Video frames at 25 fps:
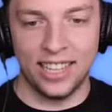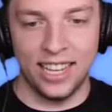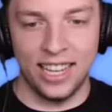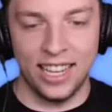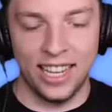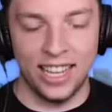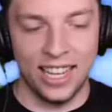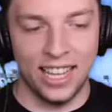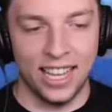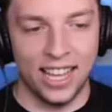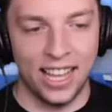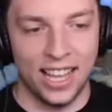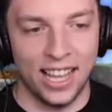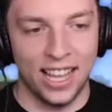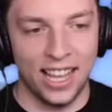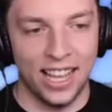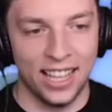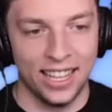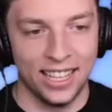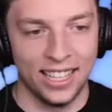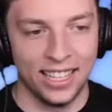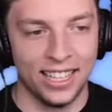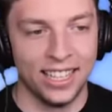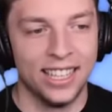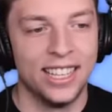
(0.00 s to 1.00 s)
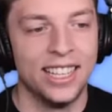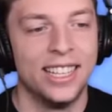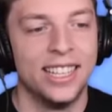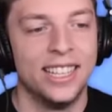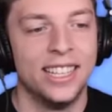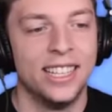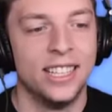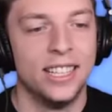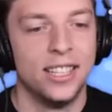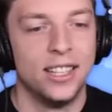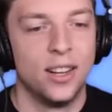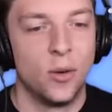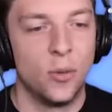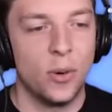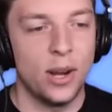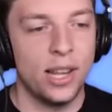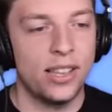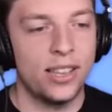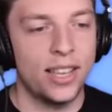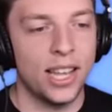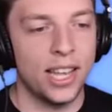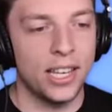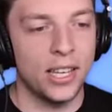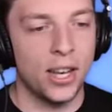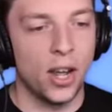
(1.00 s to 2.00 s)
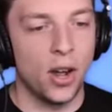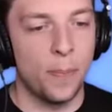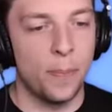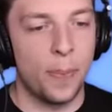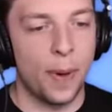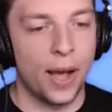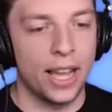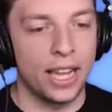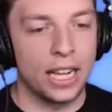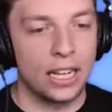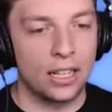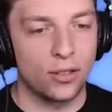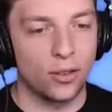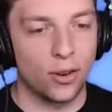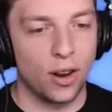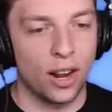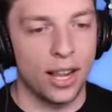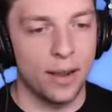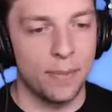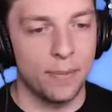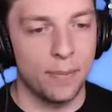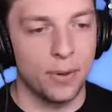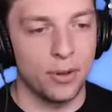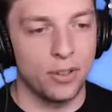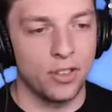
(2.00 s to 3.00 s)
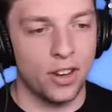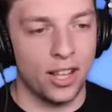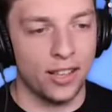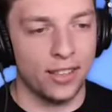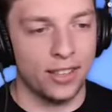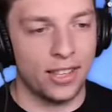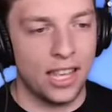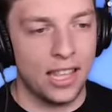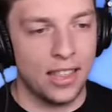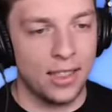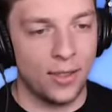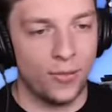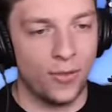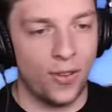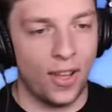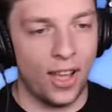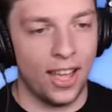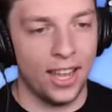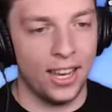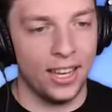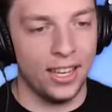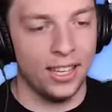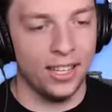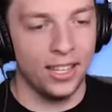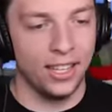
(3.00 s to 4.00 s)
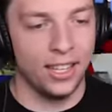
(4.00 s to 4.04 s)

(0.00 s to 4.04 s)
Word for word: See okay, ya! Uh, we said no bikes, right? But jet skis are fine?